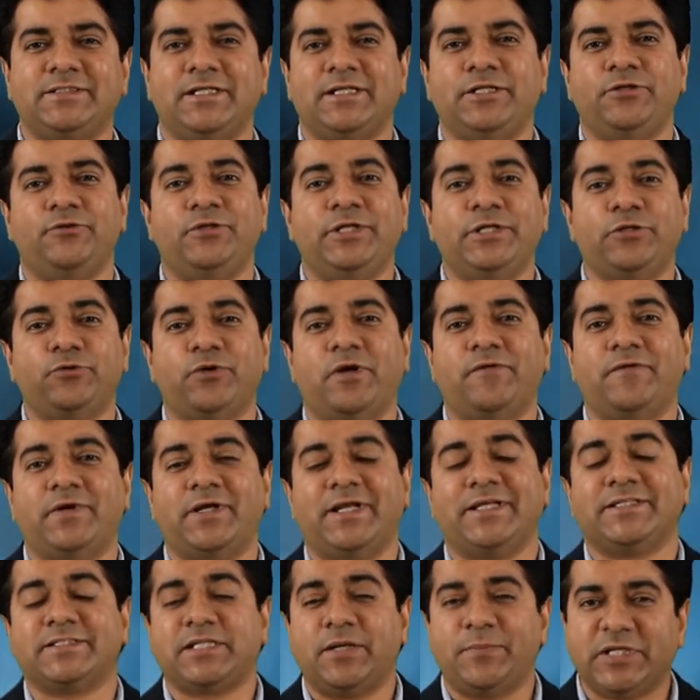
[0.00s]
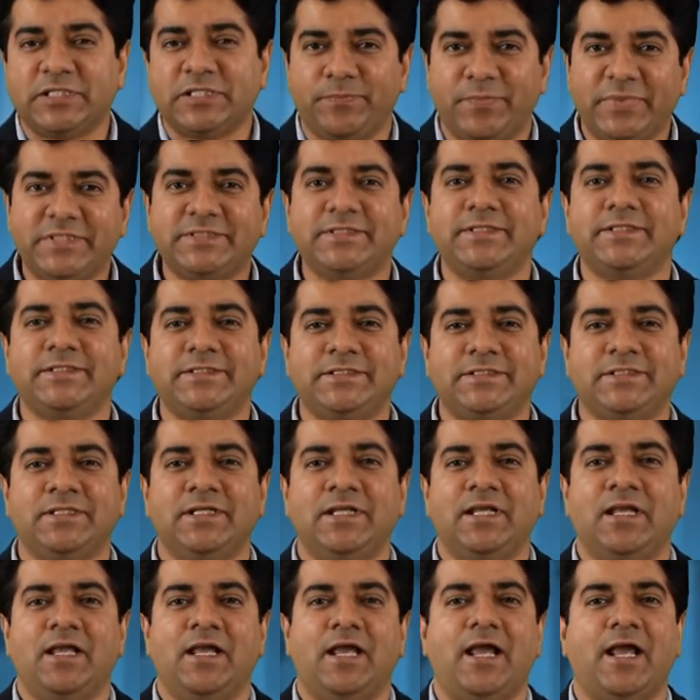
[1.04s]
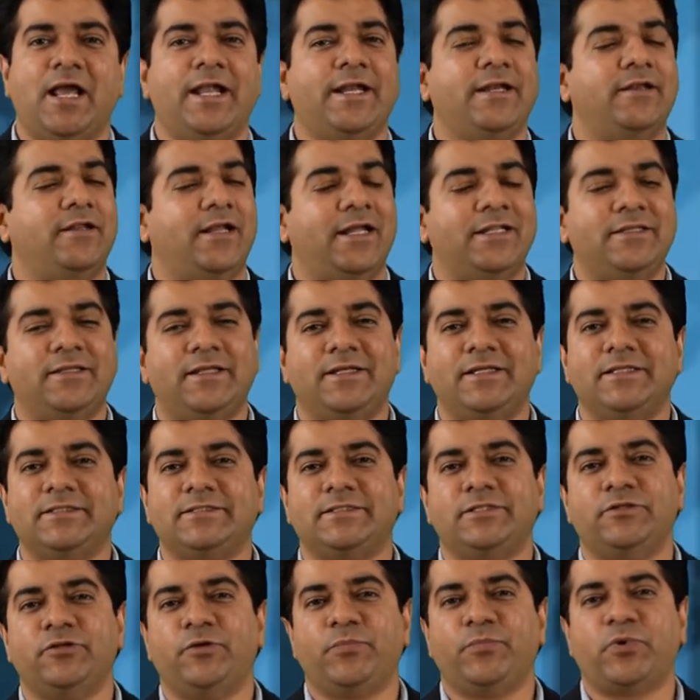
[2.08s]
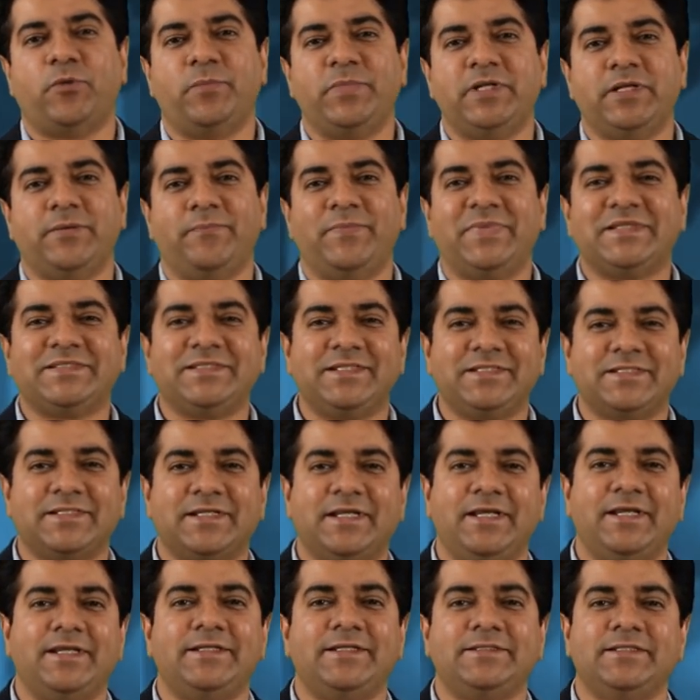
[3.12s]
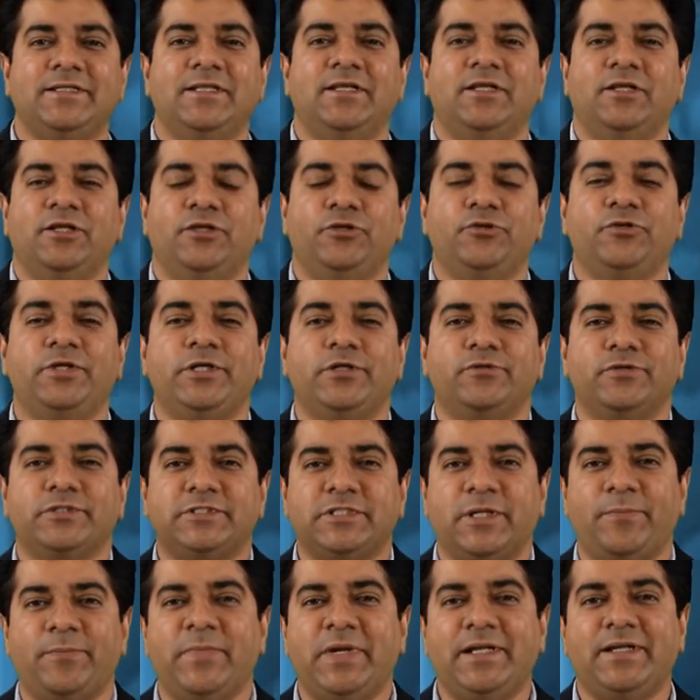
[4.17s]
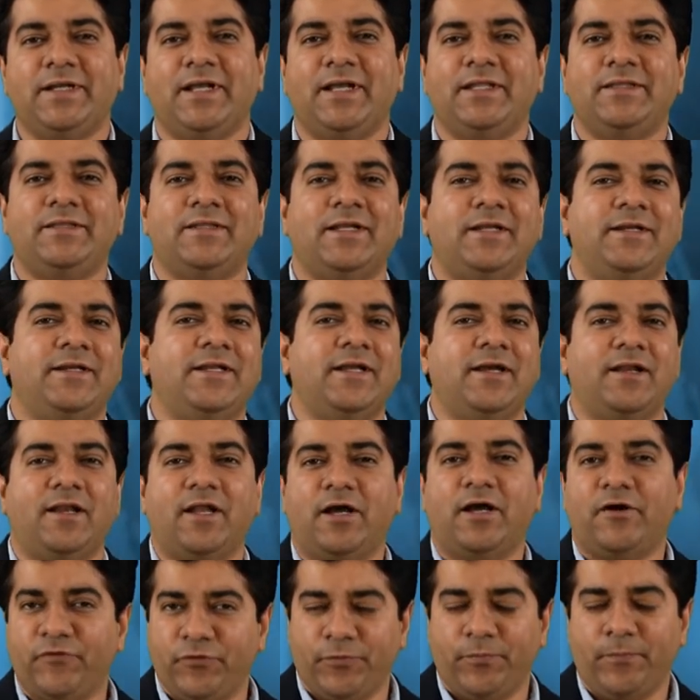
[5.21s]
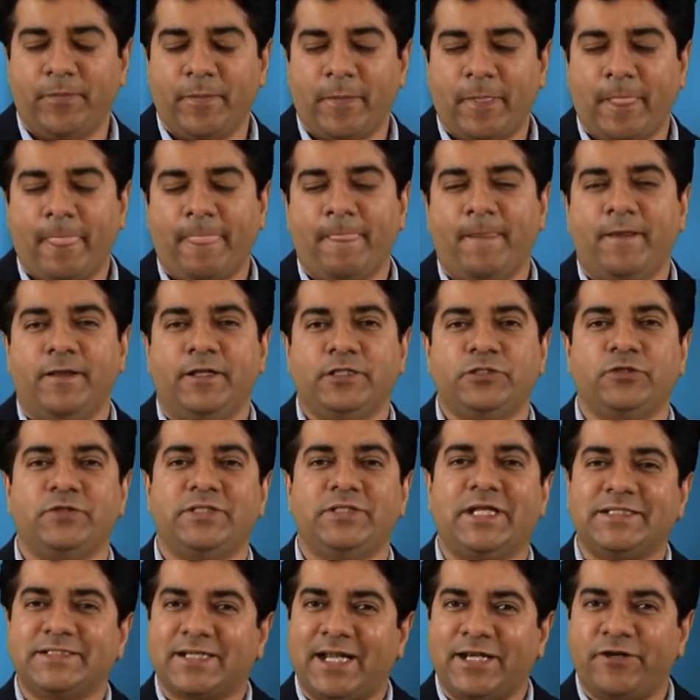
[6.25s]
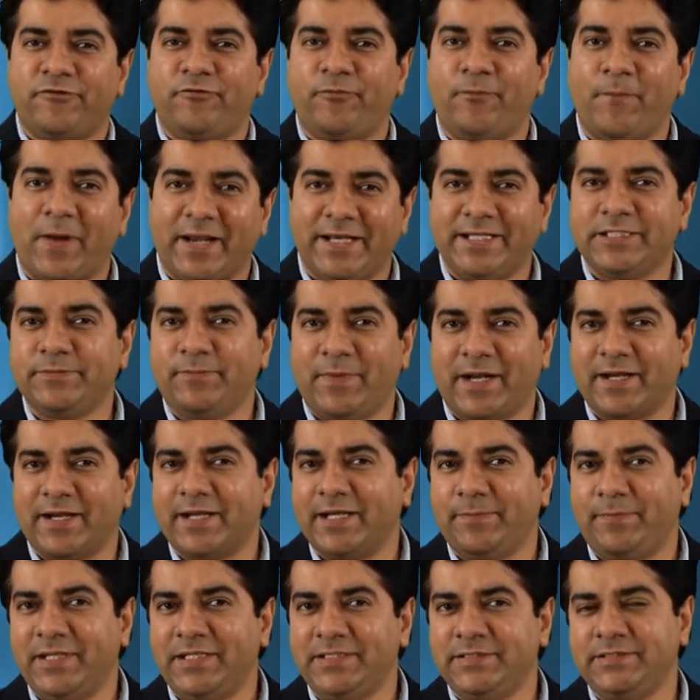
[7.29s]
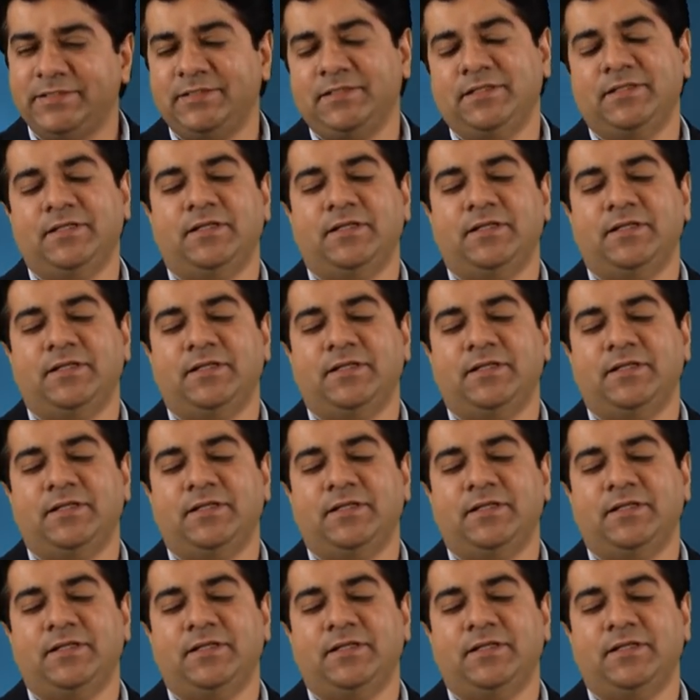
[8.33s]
and you need to have an established business, and there is, you know, probably a business case you need to submit, and then they allow you. So that's kind of managed marketplace.